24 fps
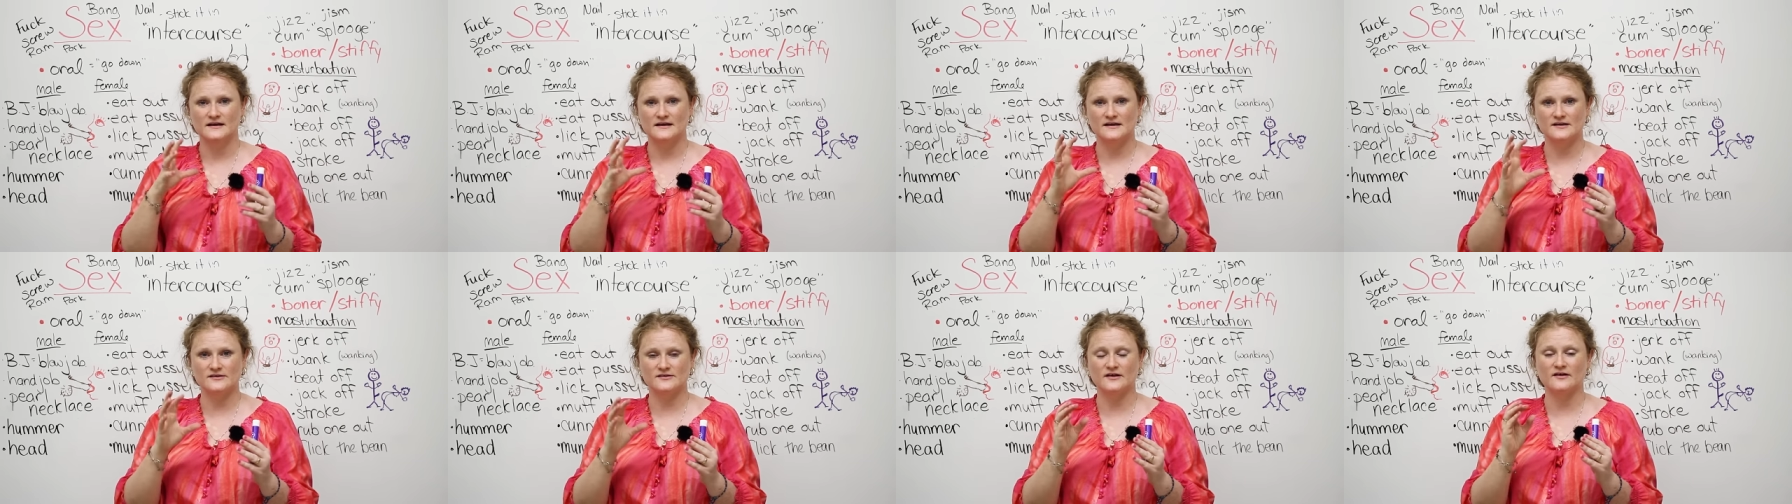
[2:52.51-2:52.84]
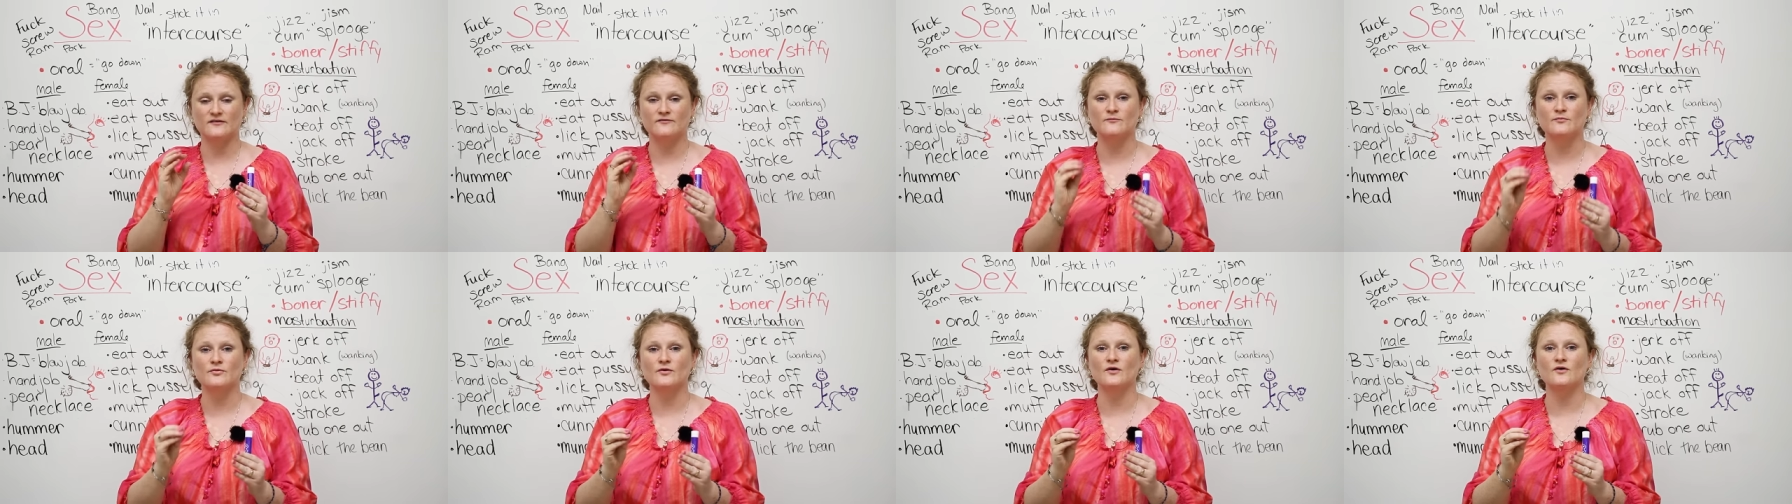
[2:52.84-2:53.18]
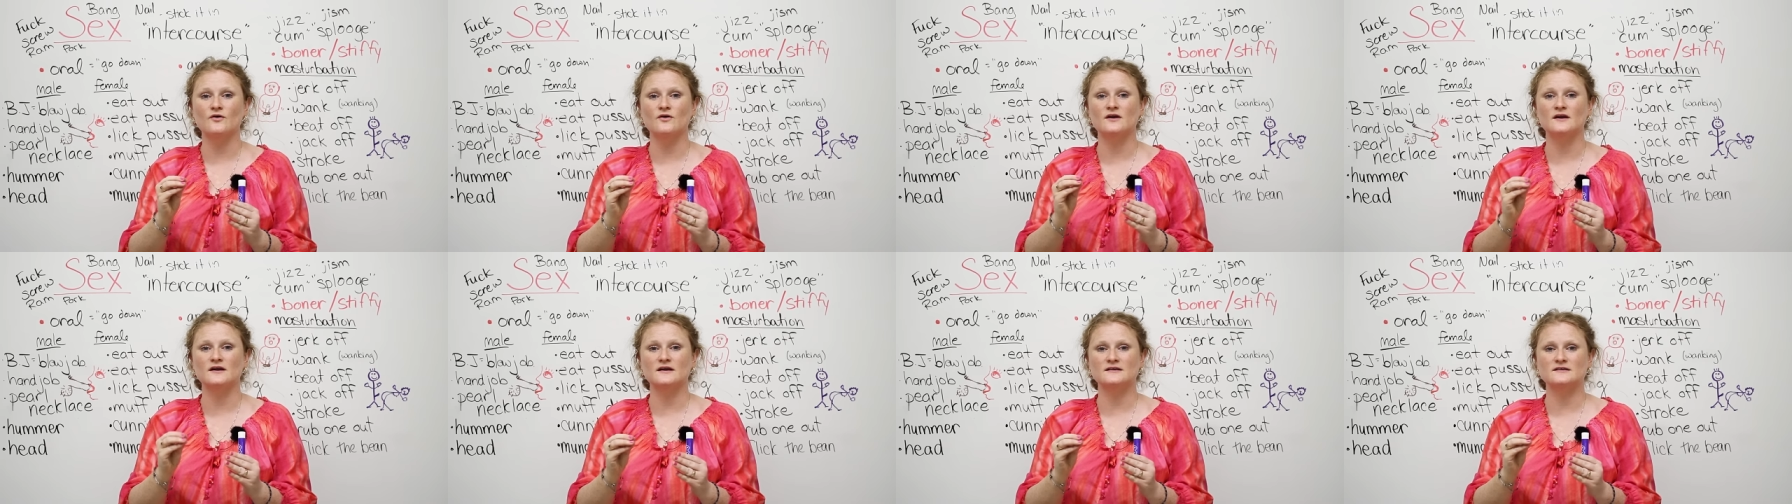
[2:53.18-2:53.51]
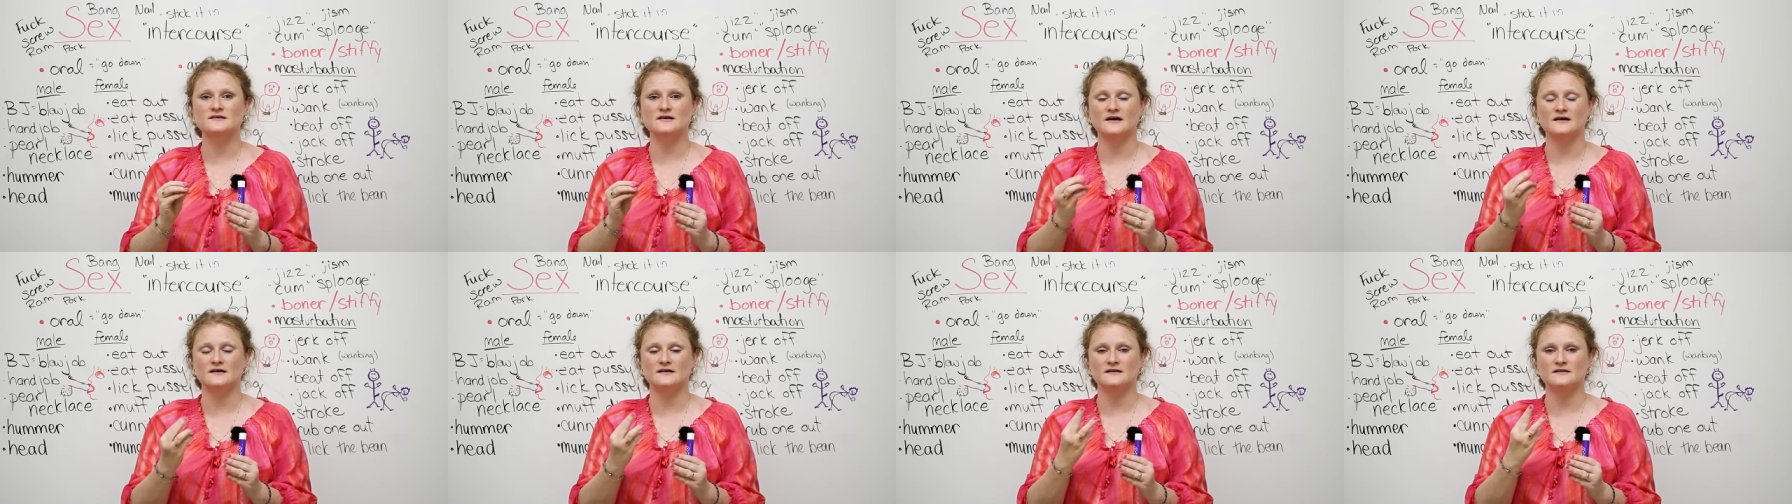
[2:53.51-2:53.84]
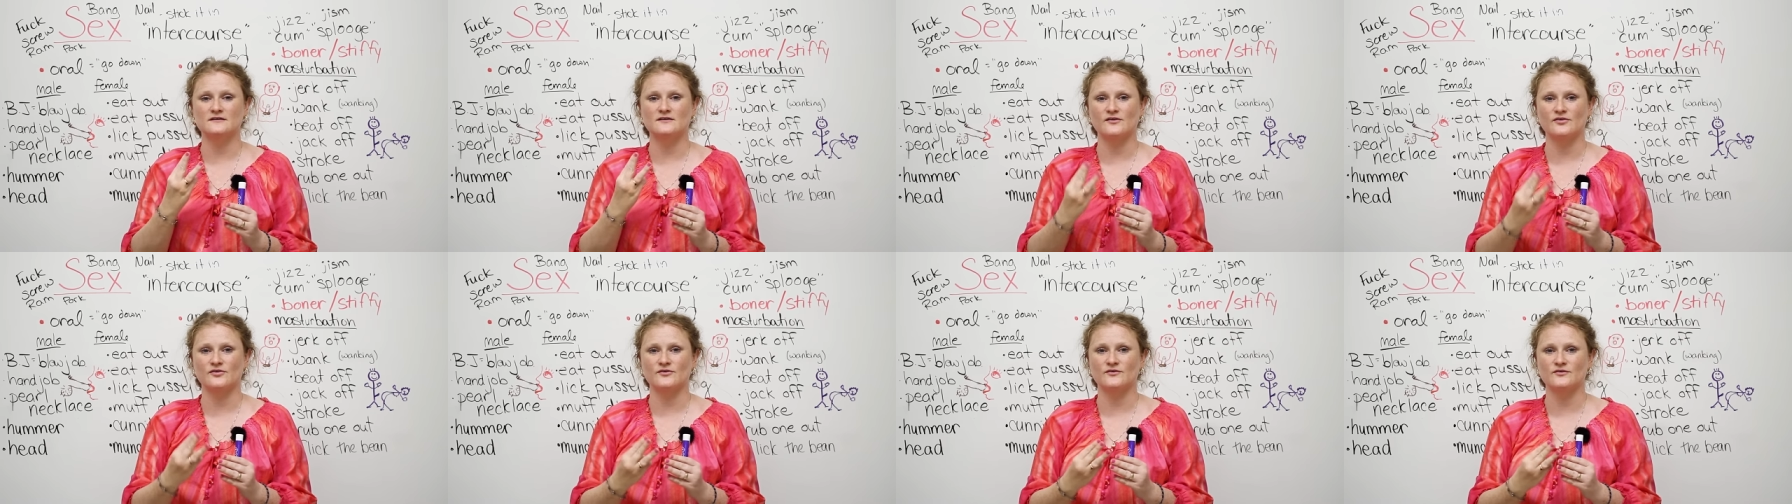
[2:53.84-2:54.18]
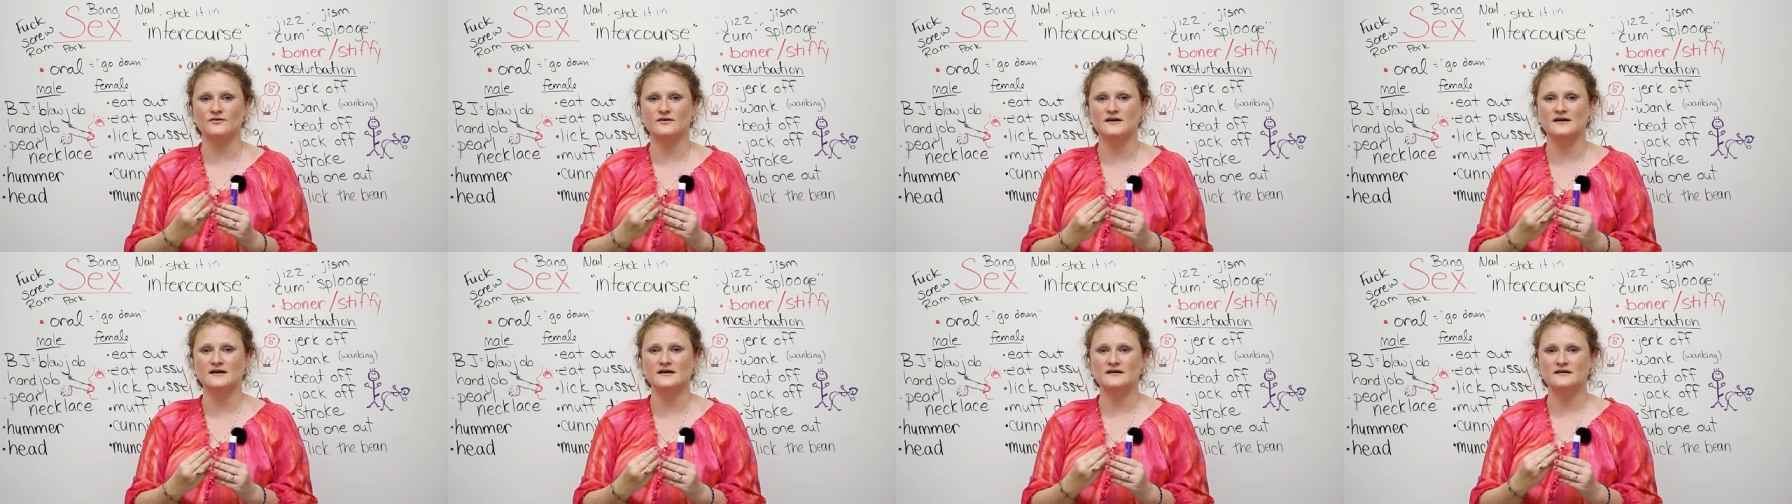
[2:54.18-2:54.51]
is I've broken it down into
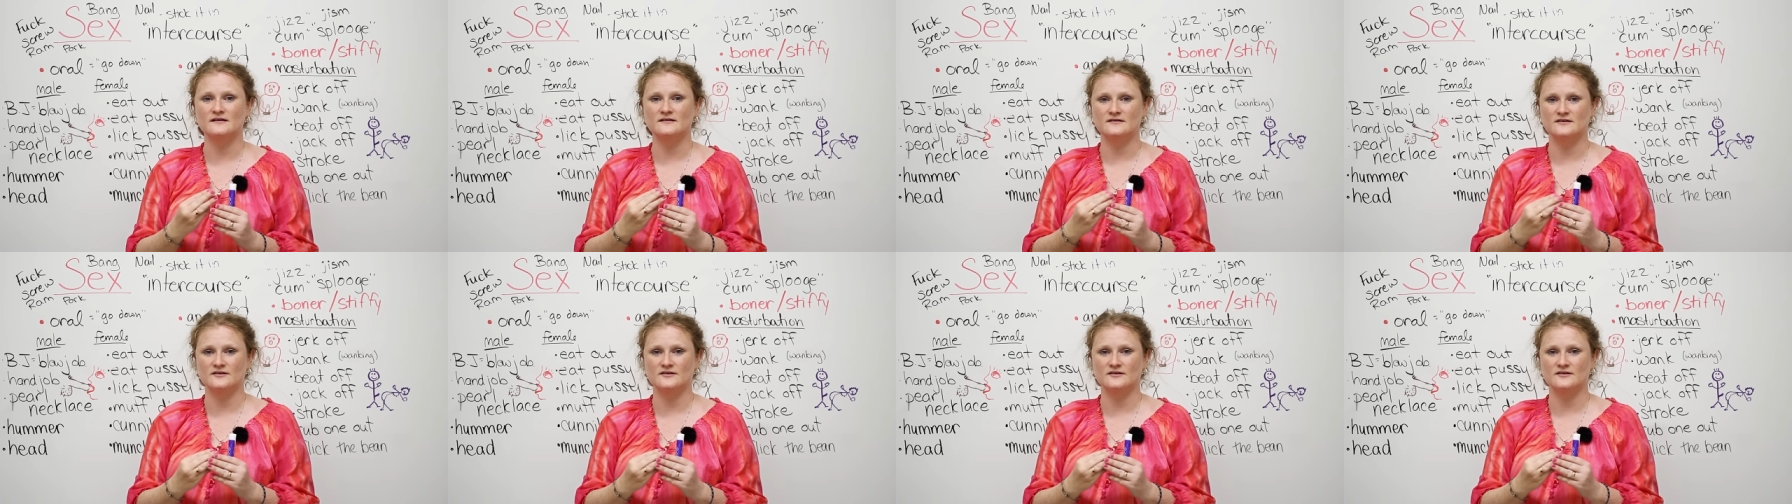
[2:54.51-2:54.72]
three